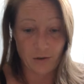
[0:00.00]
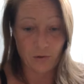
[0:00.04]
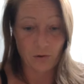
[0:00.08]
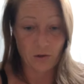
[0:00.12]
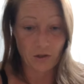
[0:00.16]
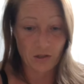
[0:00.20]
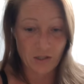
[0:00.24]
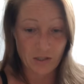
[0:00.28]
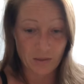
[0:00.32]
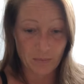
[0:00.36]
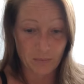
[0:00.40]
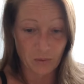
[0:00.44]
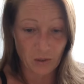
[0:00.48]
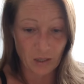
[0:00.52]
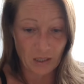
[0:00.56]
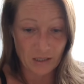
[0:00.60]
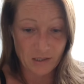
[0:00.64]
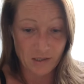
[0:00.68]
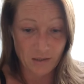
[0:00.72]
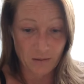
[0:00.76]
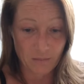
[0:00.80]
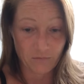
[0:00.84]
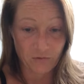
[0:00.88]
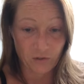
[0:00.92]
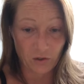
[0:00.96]
You can
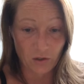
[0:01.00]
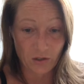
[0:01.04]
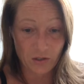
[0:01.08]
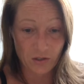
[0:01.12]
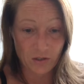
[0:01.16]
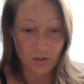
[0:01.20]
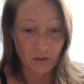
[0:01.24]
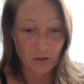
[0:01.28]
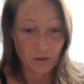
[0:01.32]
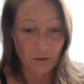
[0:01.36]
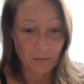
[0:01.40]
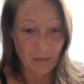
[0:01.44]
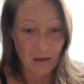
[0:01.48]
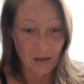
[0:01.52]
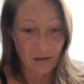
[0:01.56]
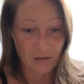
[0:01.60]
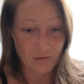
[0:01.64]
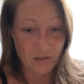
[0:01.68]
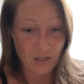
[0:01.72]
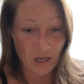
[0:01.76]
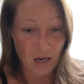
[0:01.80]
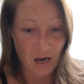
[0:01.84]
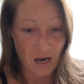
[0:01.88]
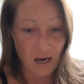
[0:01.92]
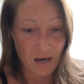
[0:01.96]
suppress them for a certain amount of
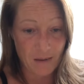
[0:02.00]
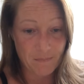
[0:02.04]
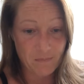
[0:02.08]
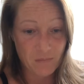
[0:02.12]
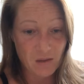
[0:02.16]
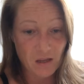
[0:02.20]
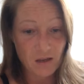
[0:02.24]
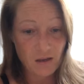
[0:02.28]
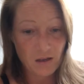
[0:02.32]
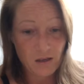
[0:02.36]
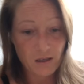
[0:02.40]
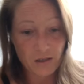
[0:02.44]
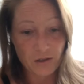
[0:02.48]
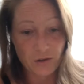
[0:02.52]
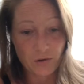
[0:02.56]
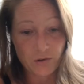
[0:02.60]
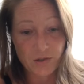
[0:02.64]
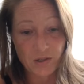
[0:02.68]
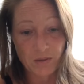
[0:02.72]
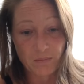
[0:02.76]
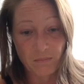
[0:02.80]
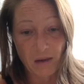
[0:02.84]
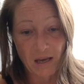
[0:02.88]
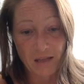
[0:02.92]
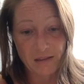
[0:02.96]
time
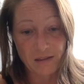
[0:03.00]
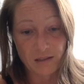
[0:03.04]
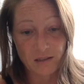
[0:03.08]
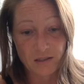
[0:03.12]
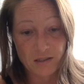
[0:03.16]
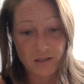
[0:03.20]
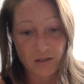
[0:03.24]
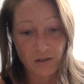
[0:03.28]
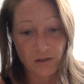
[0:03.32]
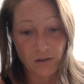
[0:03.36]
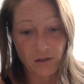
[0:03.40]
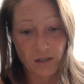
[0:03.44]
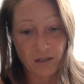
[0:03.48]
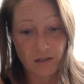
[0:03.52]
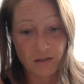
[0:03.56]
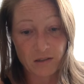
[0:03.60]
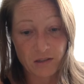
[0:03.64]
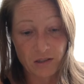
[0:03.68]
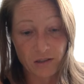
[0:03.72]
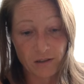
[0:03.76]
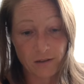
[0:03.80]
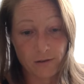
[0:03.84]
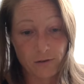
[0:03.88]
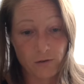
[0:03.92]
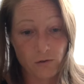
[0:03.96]
using methods that are
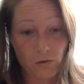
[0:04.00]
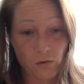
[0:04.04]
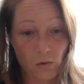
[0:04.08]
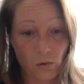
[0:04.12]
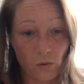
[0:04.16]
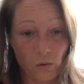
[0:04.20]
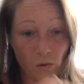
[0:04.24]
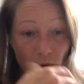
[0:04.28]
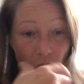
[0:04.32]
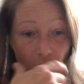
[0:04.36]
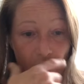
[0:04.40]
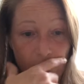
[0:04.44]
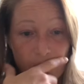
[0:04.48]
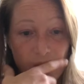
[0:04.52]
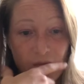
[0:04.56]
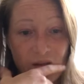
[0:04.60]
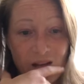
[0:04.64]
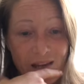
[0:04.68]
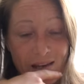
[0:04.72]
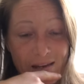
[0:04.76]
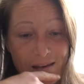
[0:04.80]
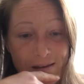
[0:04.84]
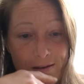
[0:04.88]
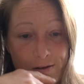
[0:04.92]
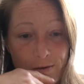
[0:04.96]
considered cruel
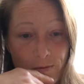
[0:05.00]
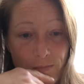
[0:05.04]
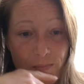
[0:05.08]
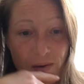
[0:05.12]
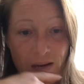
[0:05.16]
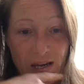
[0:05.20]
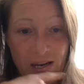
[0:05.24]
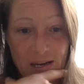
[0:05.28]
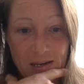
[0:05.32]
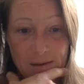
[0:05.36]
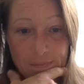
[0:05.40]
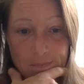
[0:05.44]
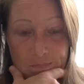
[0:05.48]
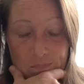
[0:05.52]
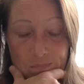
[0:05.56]
and humane.